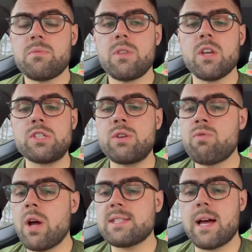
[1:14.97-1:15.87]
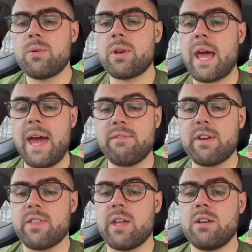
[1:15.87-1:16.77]
So you write down
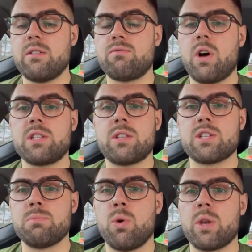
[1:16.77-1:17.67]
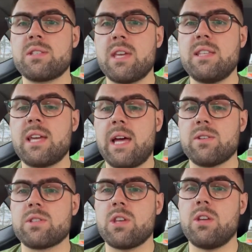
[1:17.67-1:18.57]
everything, right to the smallest
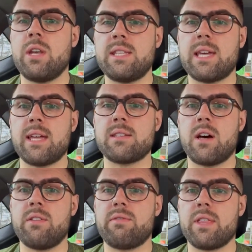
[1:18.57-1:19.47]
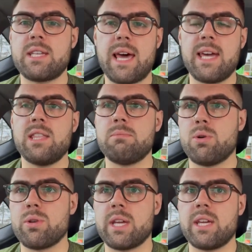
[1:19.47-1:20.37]
details that you need to get done for the day, the
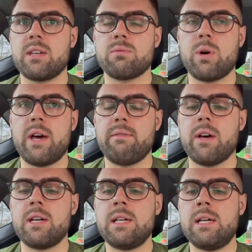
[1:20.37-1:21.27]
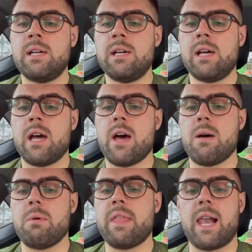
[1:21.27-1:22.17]
morning, whatever.
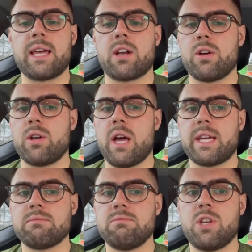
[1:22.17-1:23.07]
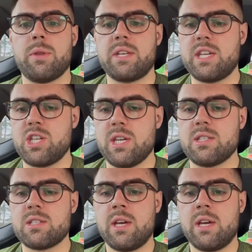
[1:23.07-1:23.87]
And that'll include like doing the dishes,